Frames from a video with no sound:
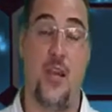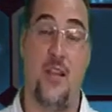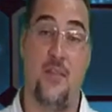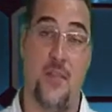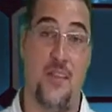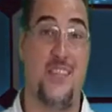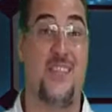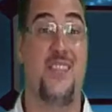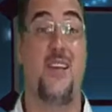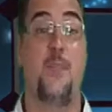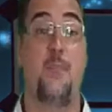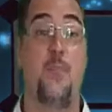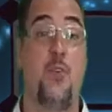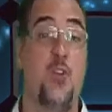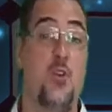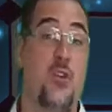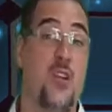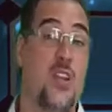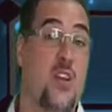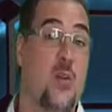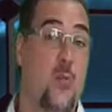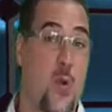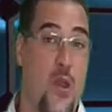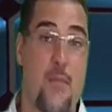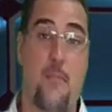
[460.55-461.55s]
This is a
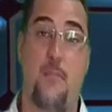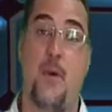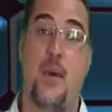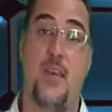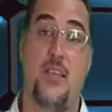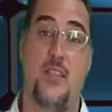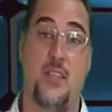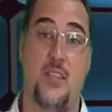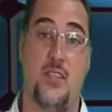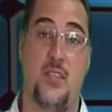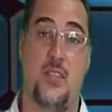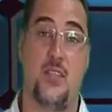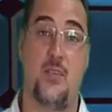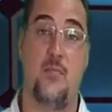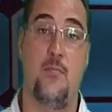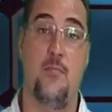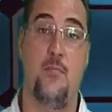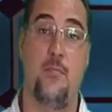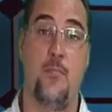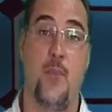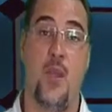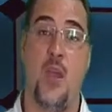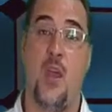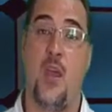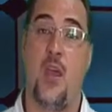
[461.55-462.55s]
purely web-based system,